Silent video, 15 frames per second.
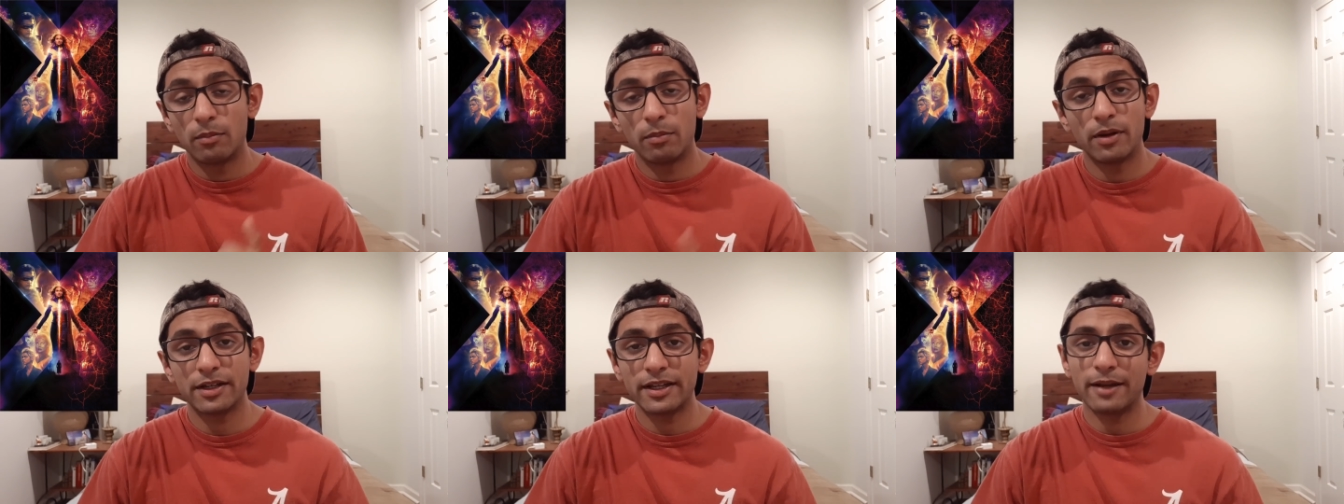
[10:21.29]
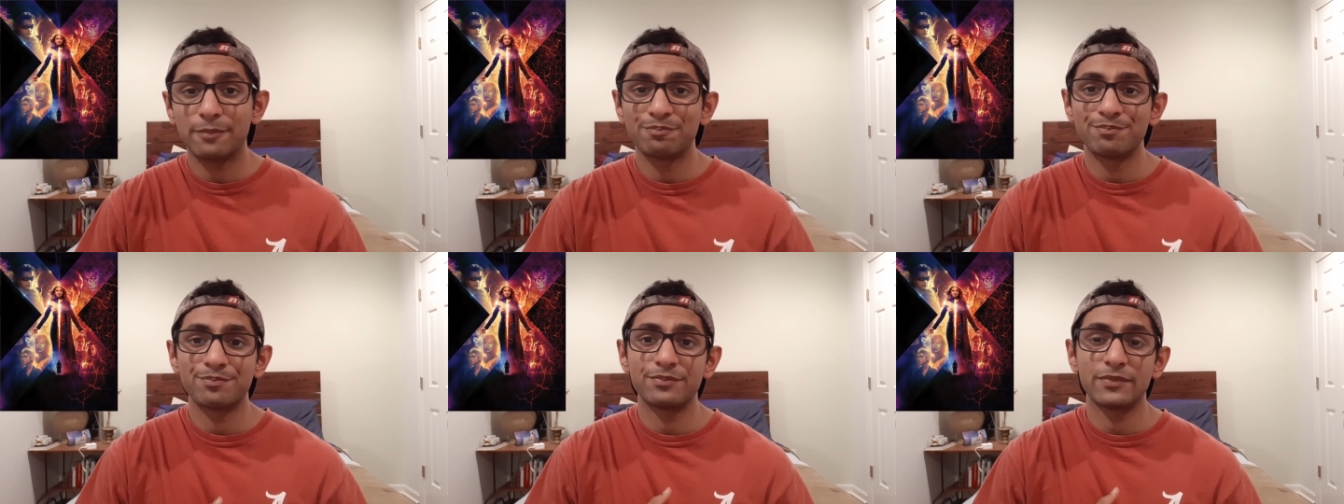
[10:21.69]
But
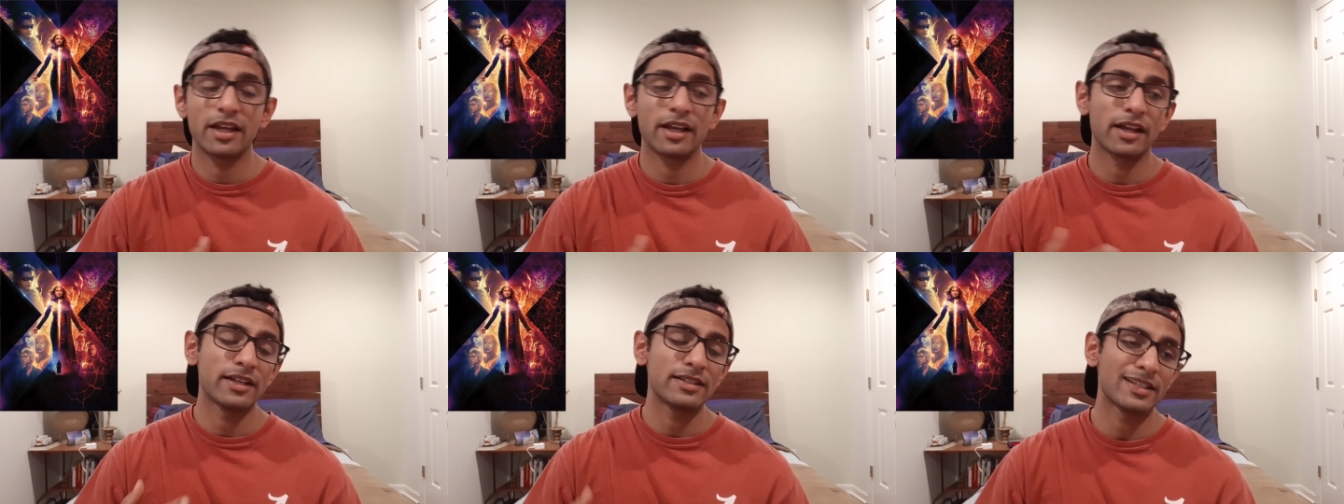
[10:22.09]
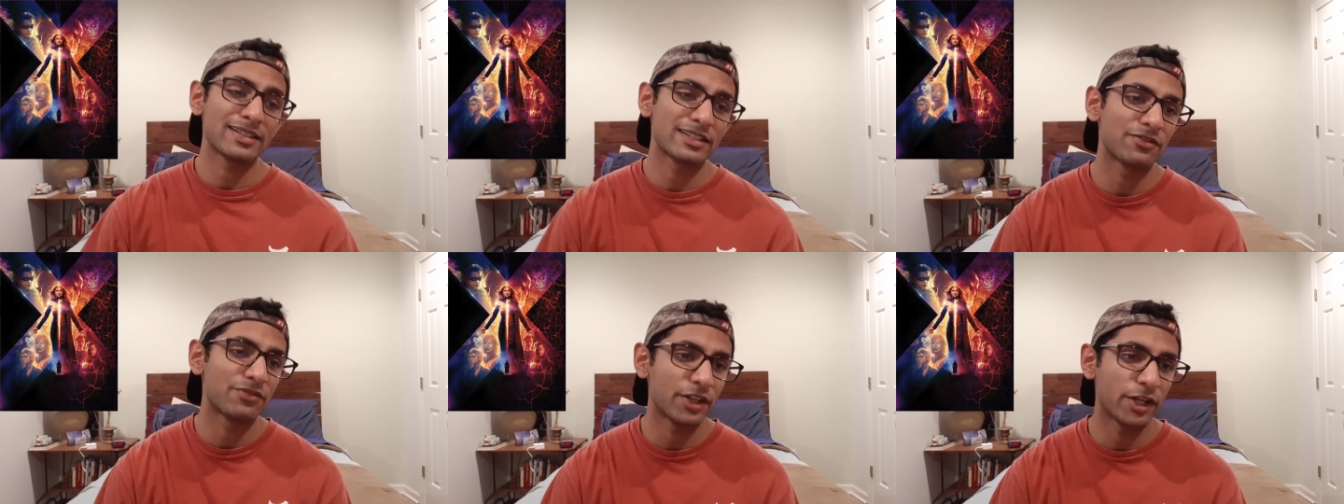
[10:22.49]
yeah, yeah, guys,
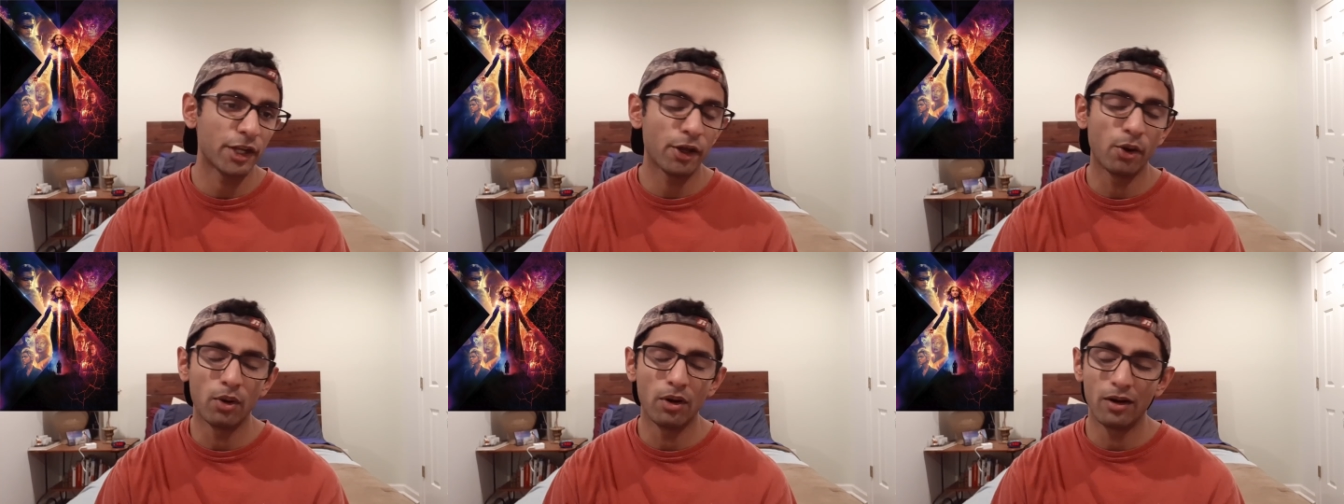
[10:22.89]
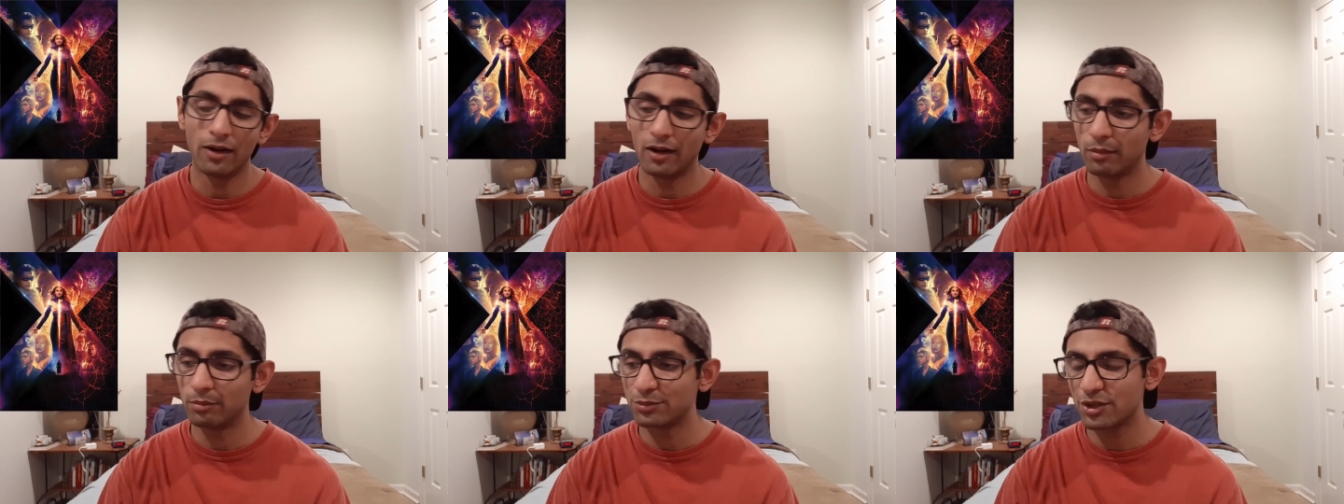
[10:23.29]
that's the video.
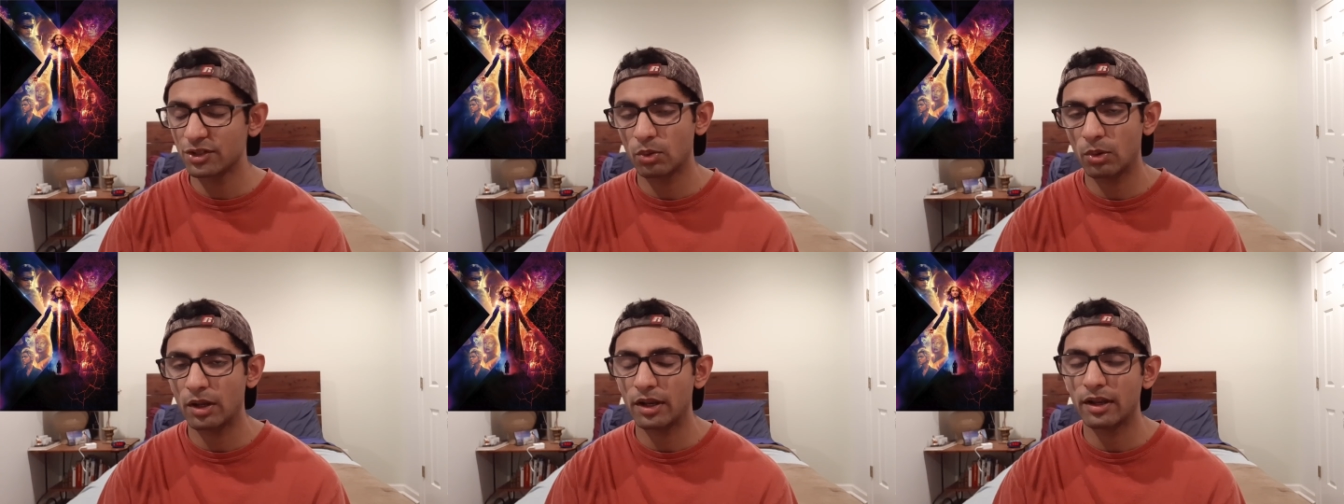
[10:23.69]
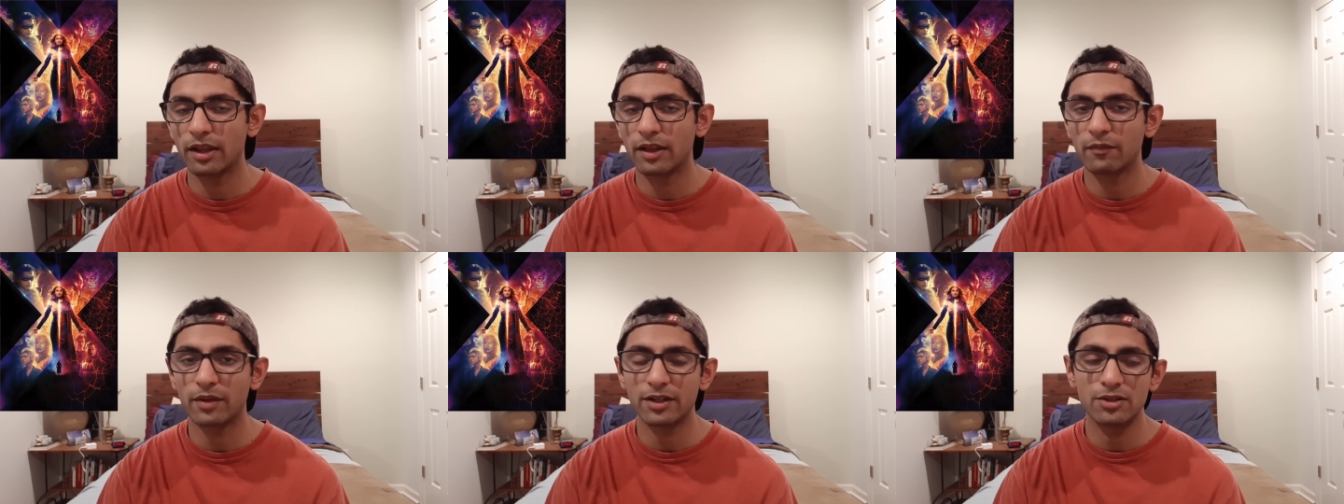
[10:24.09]
Um, just wanted to
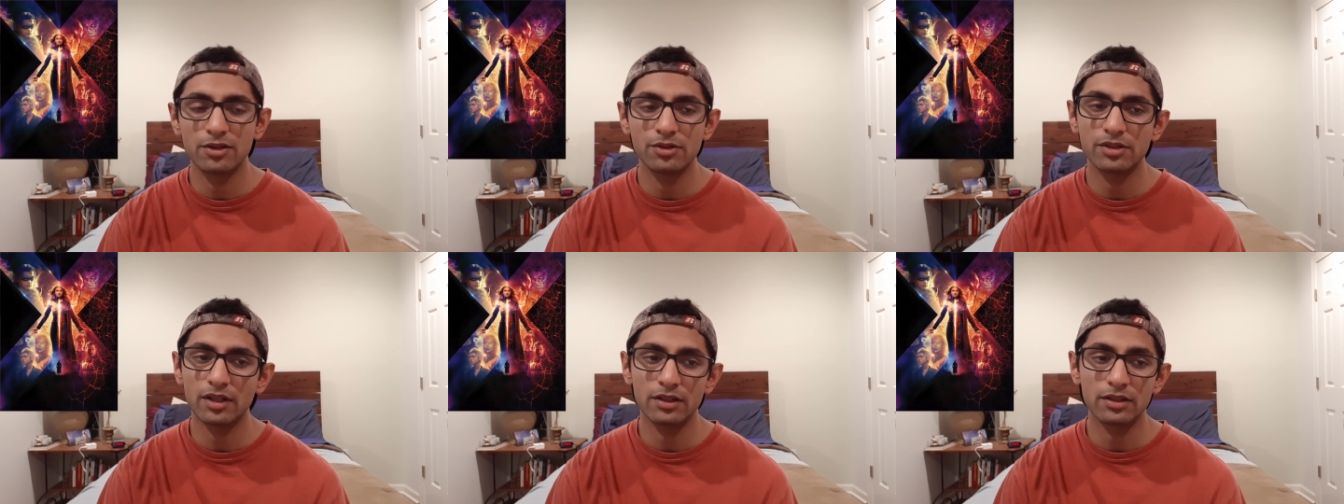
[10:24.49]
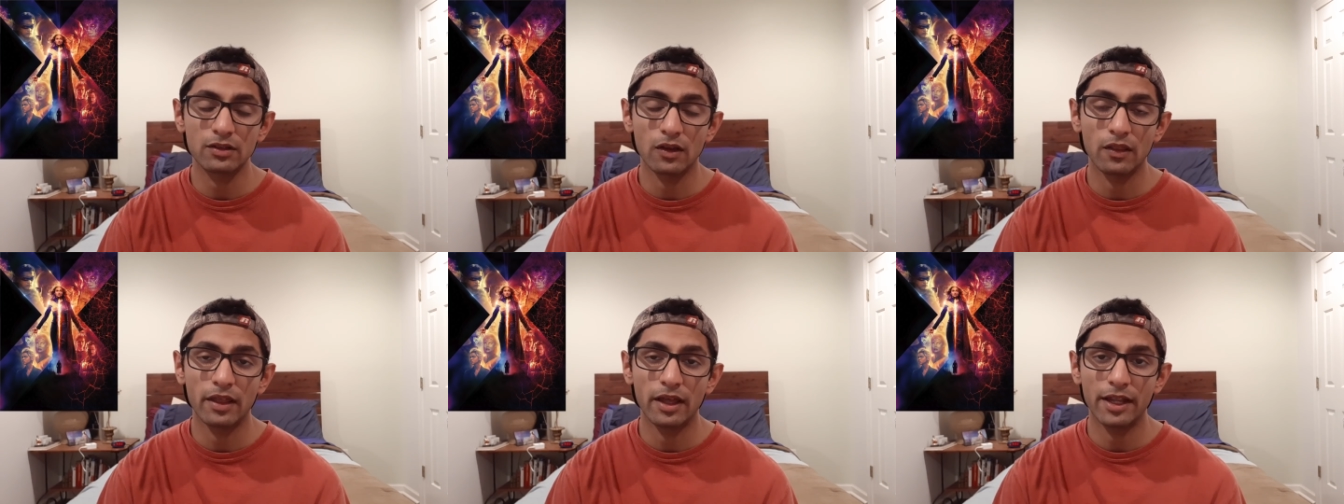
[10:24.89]
give my two cents
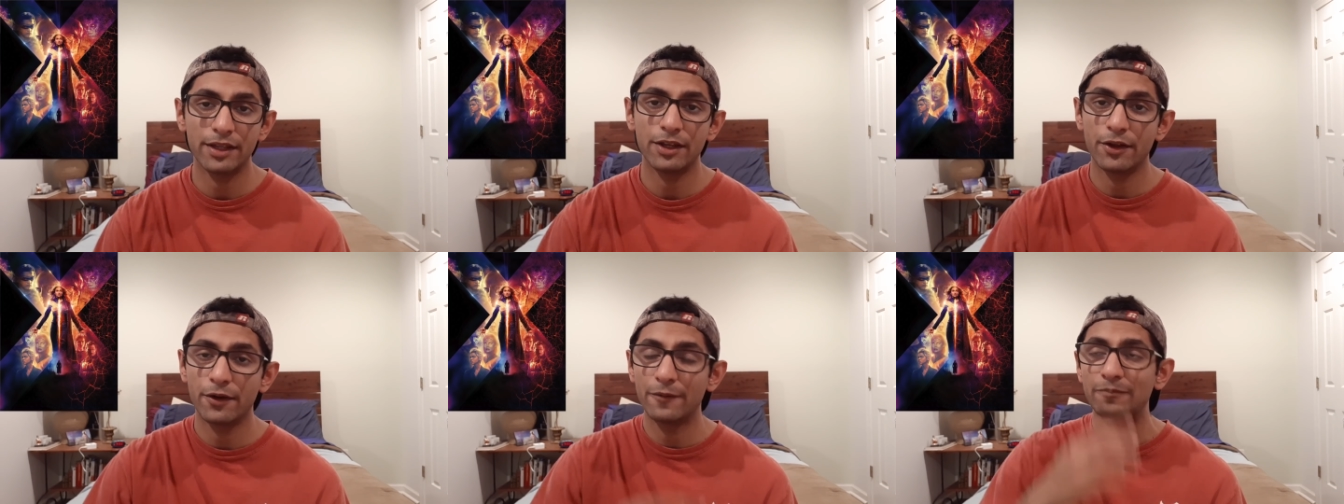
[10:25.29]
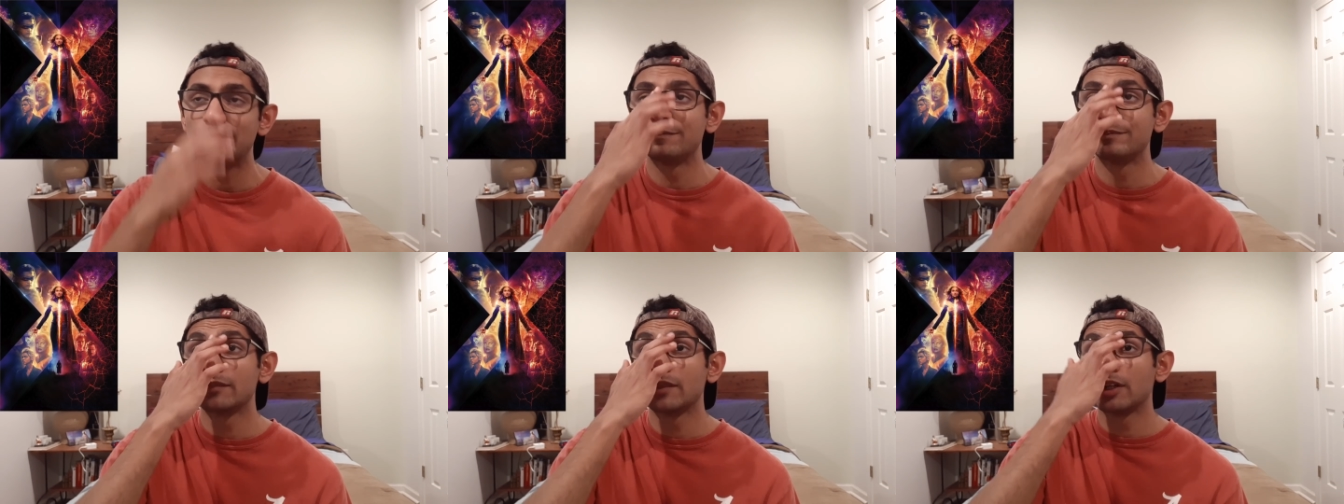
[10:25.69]
on that, you know,
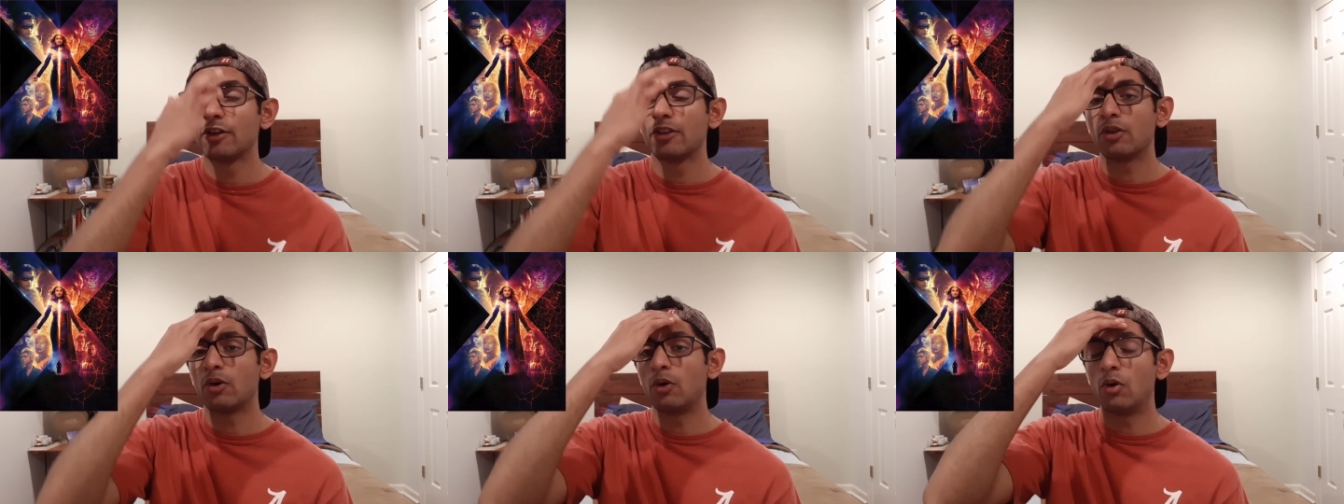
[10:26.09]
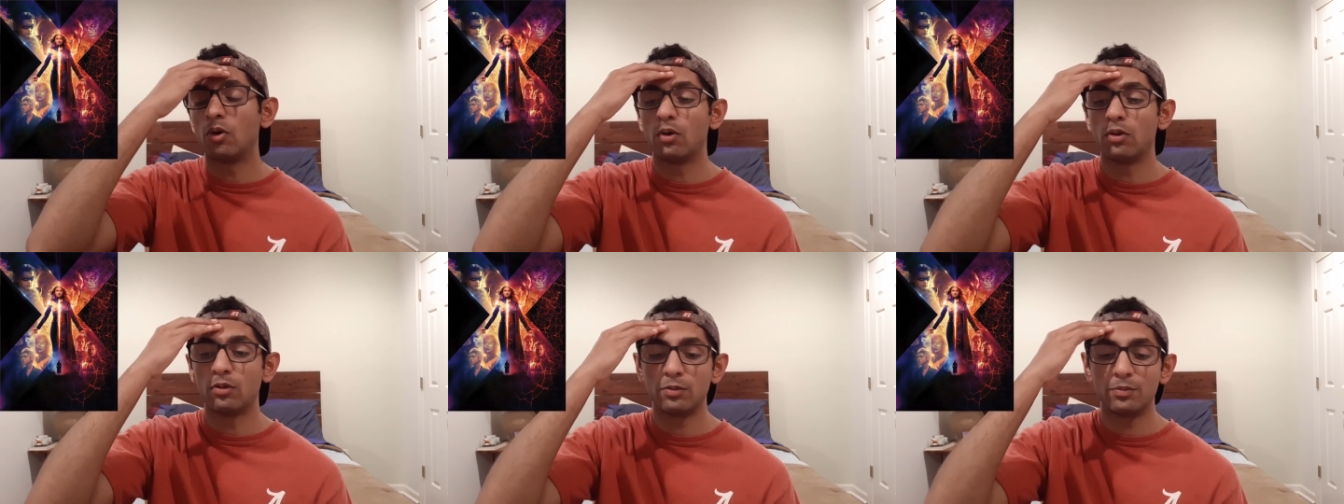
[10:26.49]
the
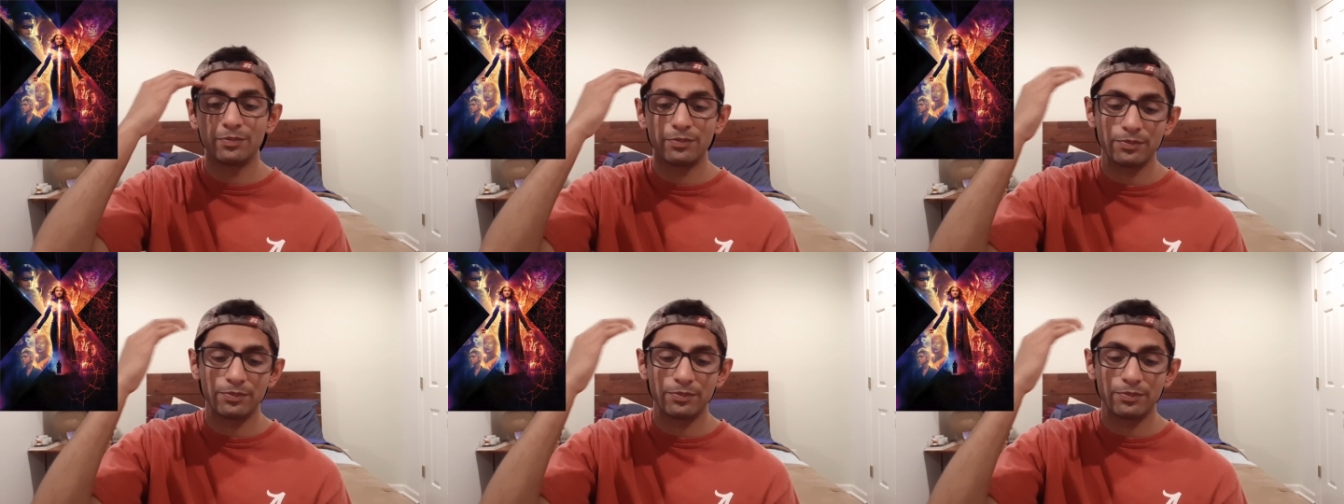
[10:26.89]
whole